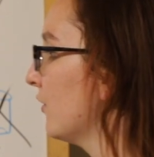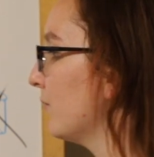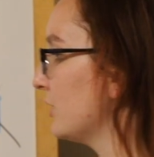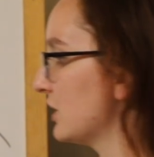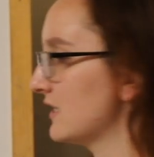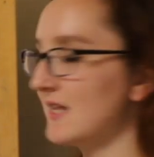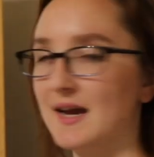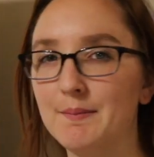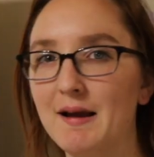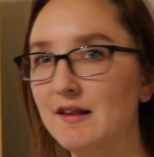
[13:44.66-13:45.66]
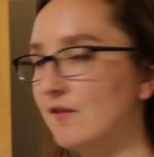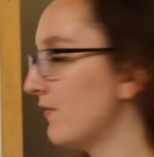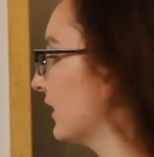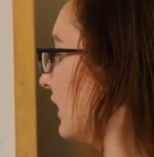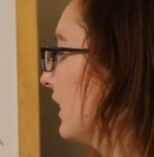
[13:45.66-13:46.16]
which is like my
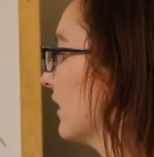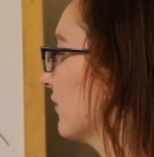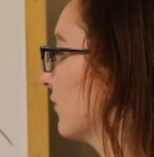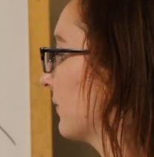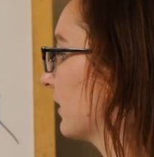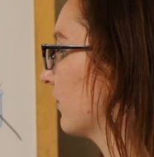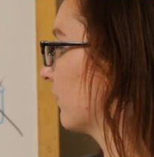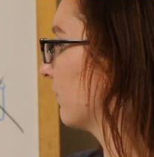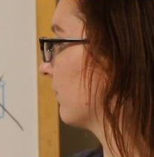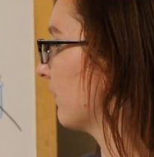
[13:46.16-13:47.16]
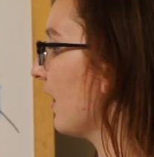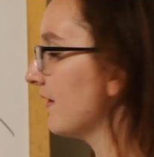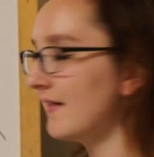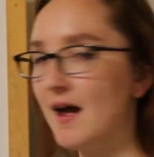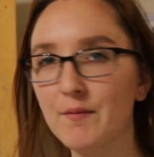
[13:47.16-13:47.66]
sphere here. So I'm going to
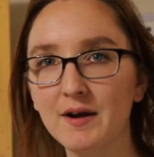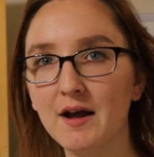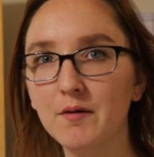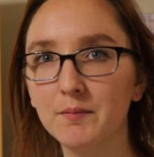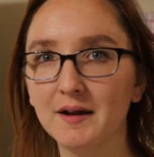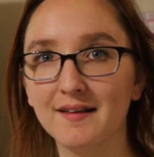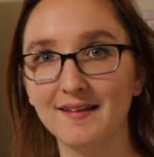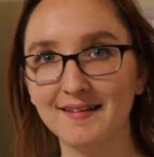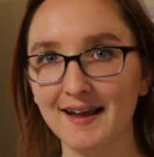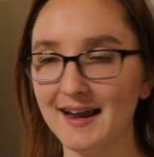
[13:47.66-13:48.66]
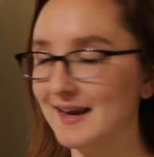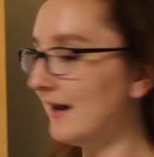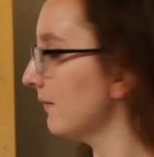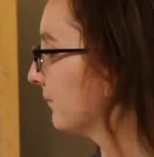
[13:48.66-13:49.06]
cross that one out because it's in it.